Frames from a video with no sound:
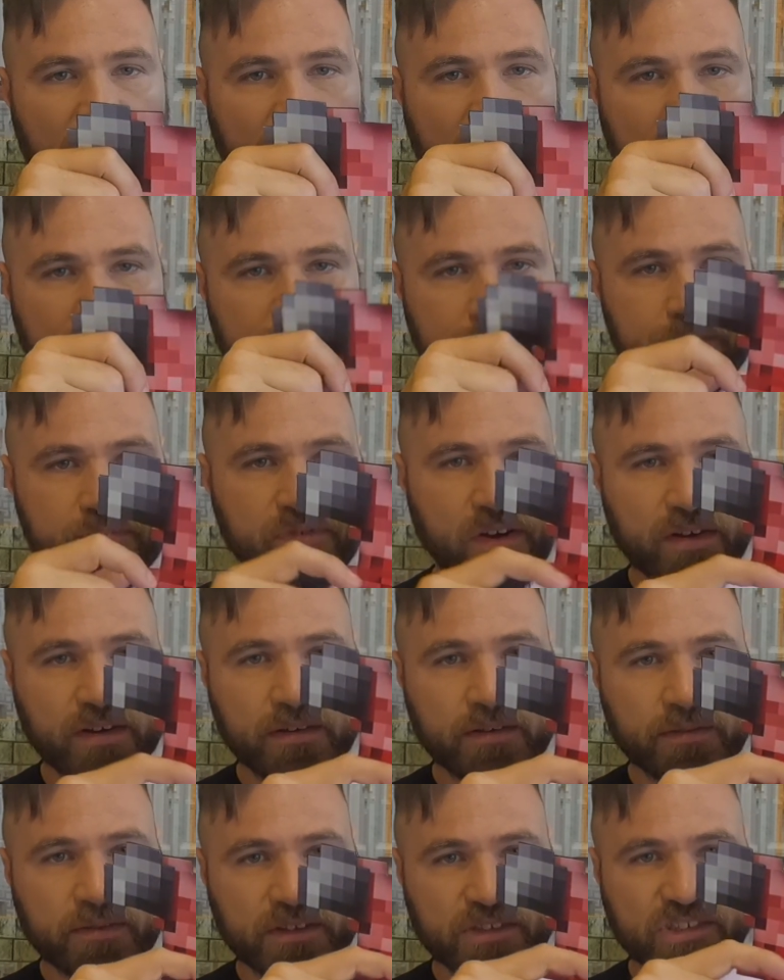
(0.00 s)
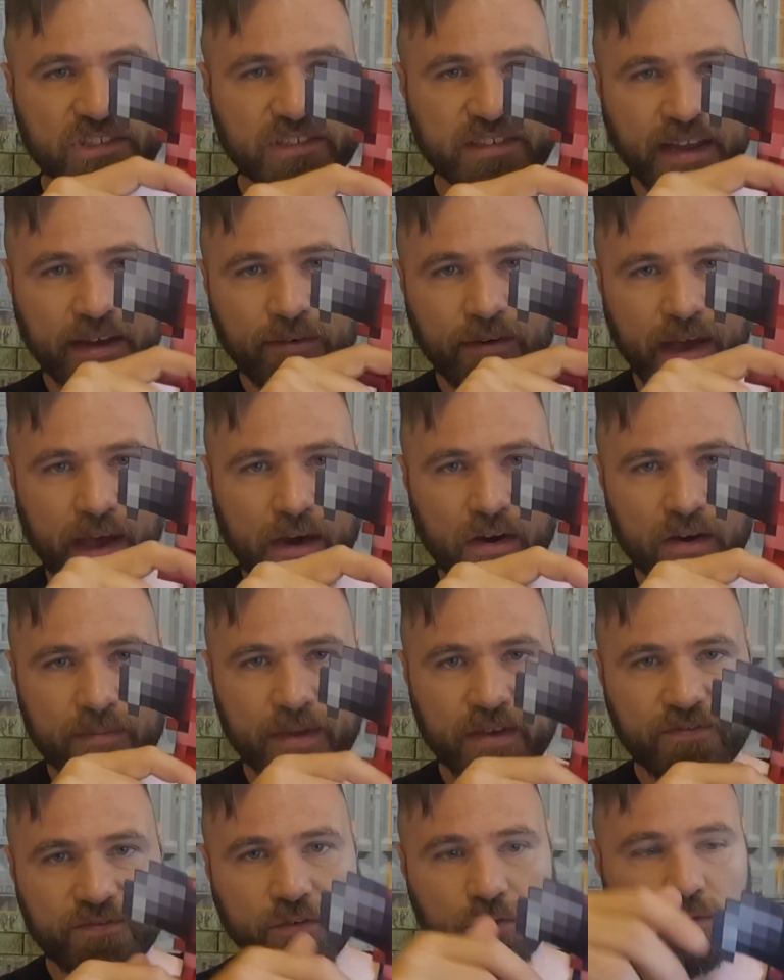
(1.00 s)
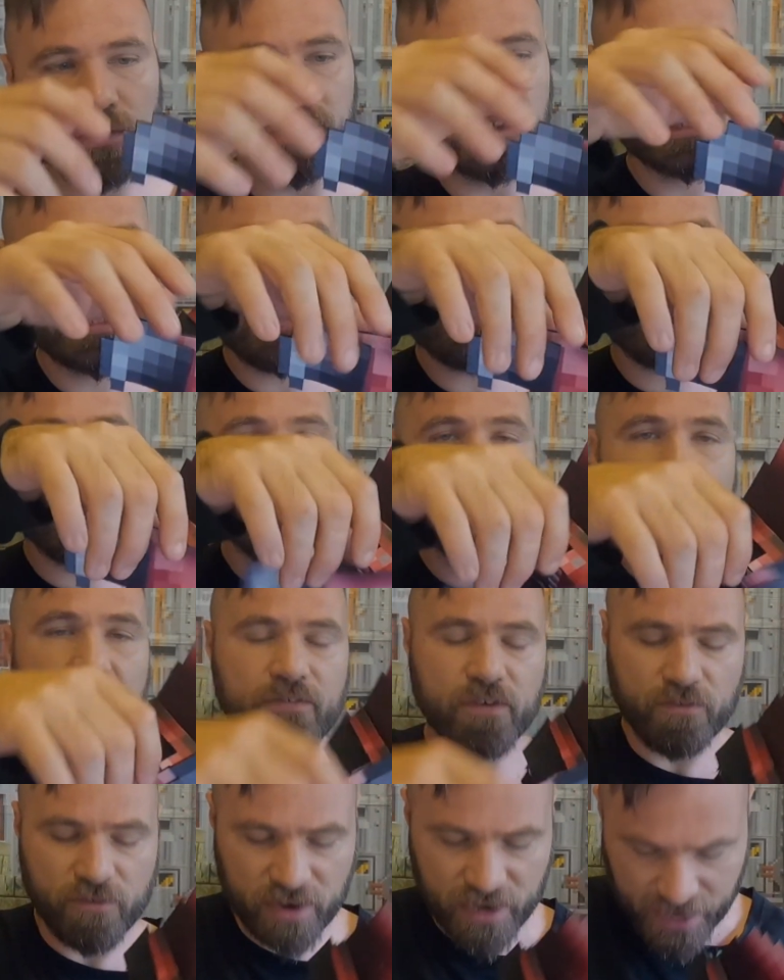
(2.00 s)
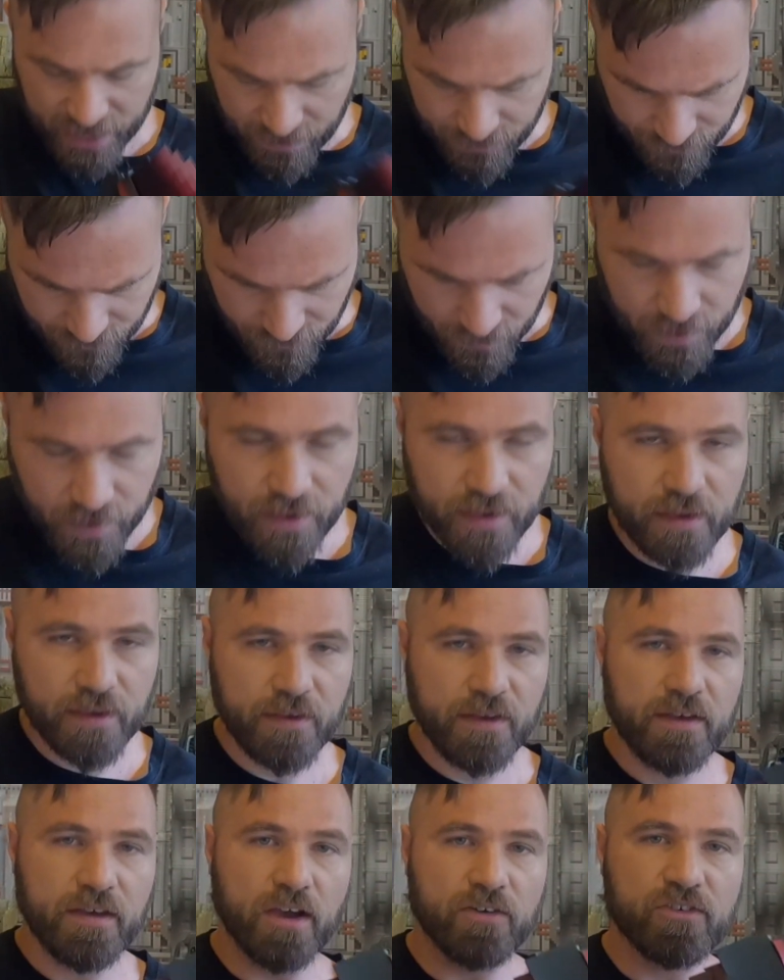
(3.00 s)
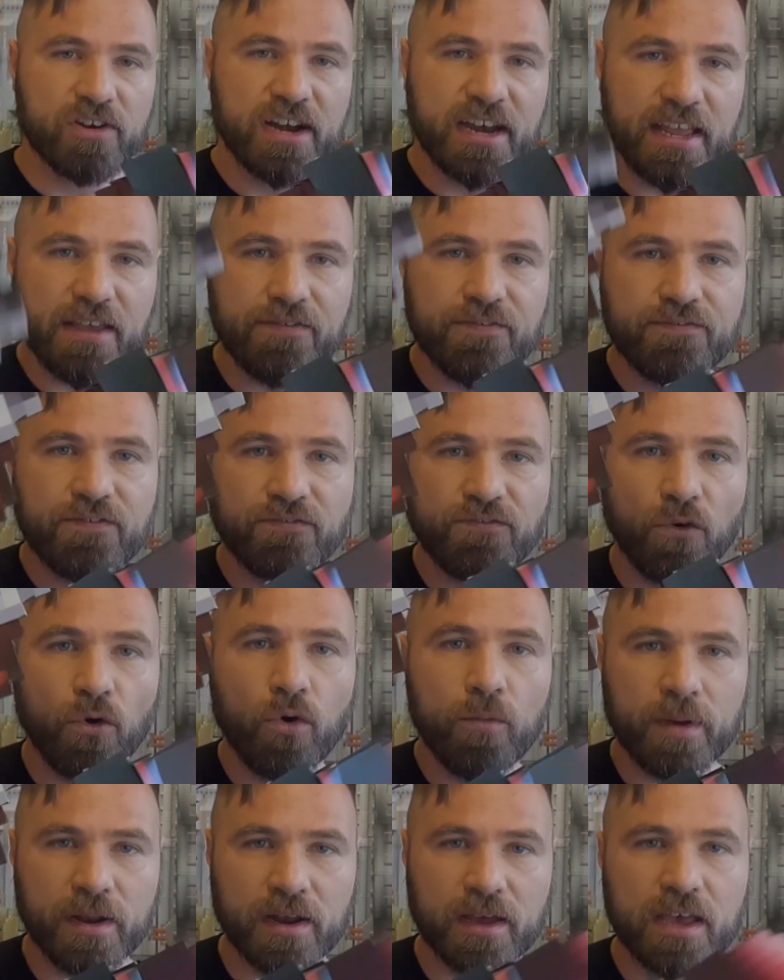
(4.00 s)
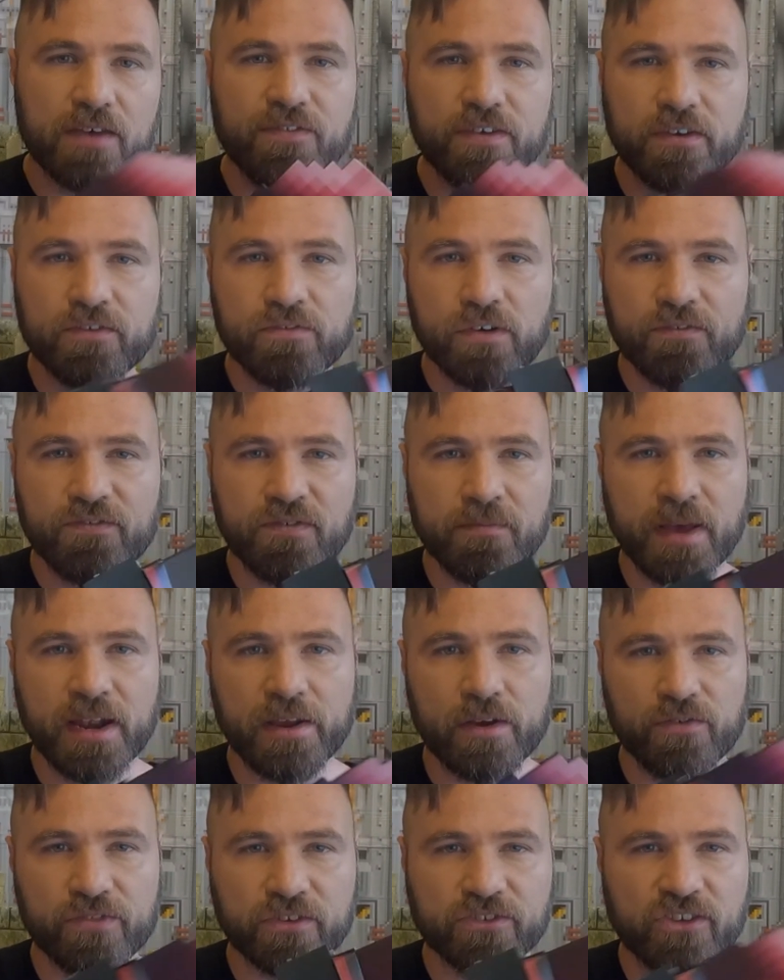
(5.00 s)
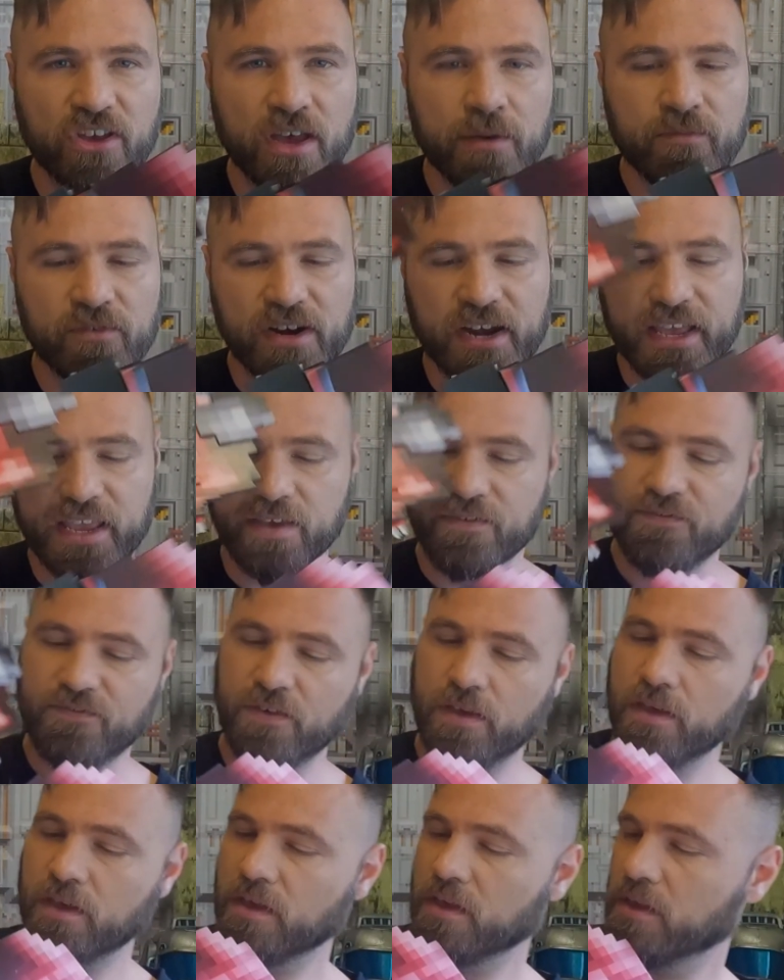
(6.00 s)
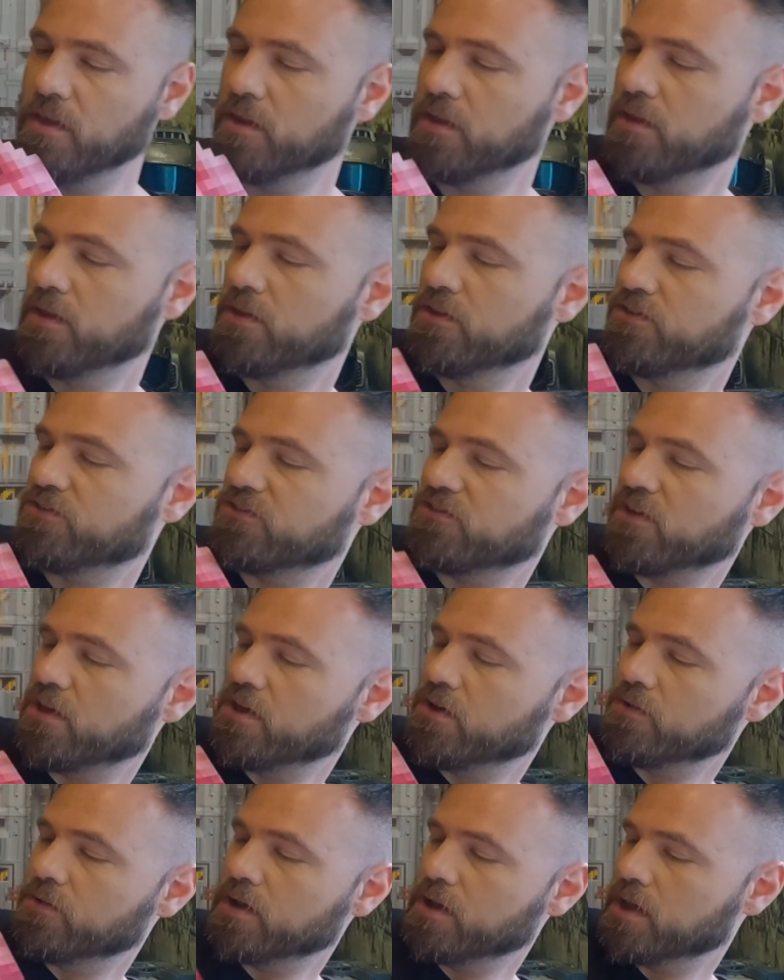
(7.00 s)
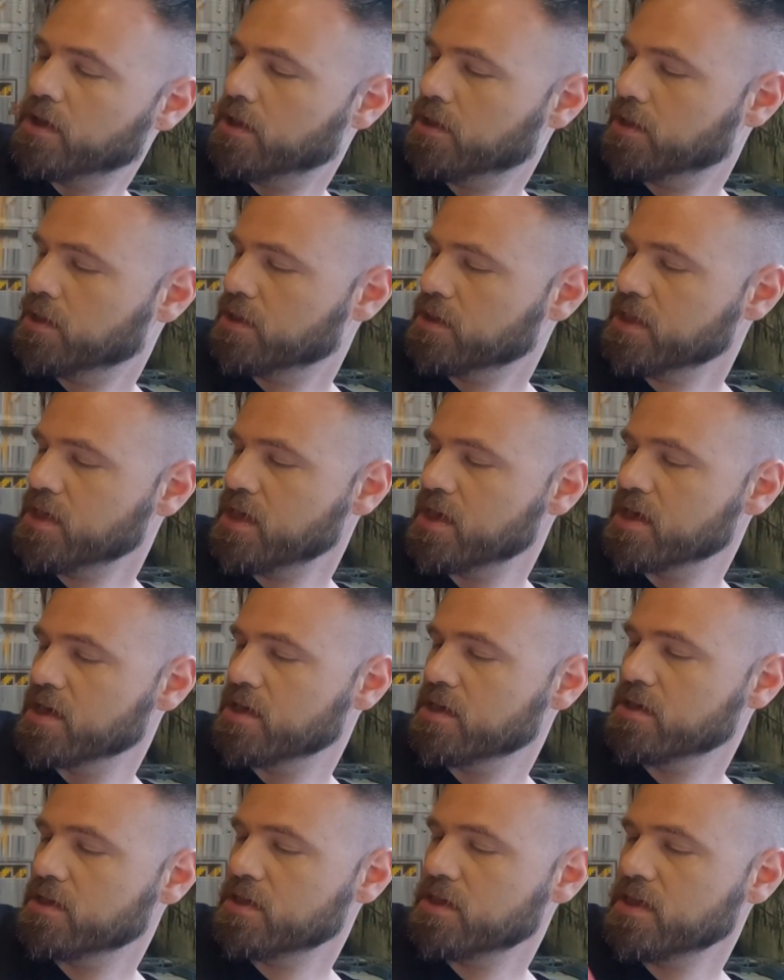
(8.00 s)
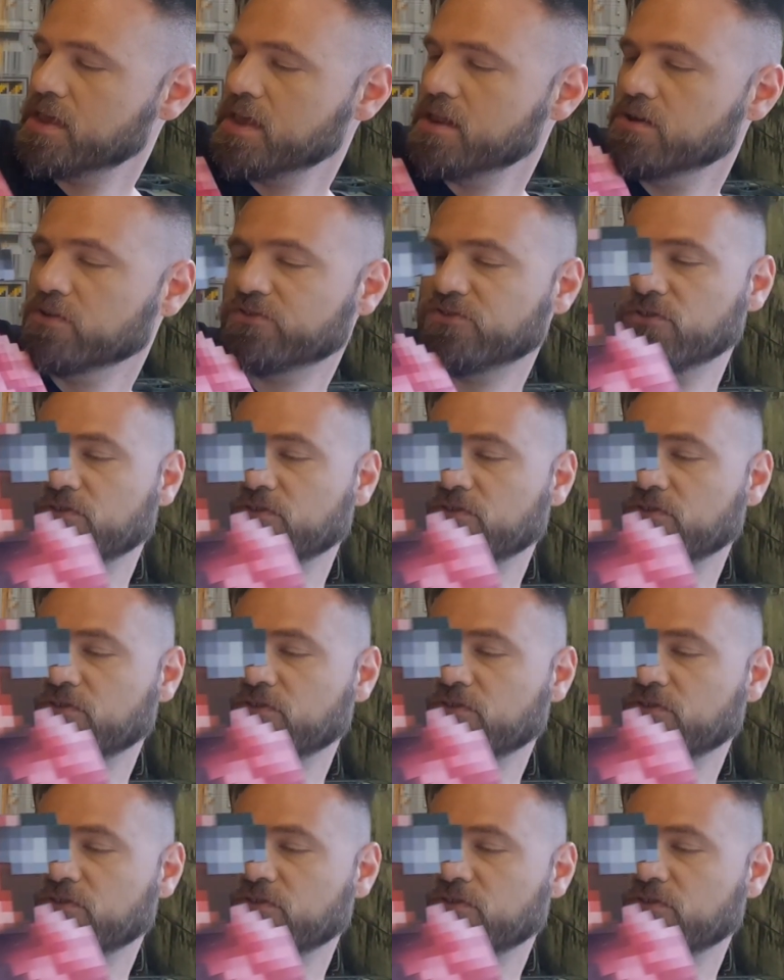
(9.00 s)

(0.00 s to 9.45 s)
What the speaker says: and broadened the snout out a bit forward to give it a bit of a relief formula, if you're familiar with the term relief. So yeah, he looks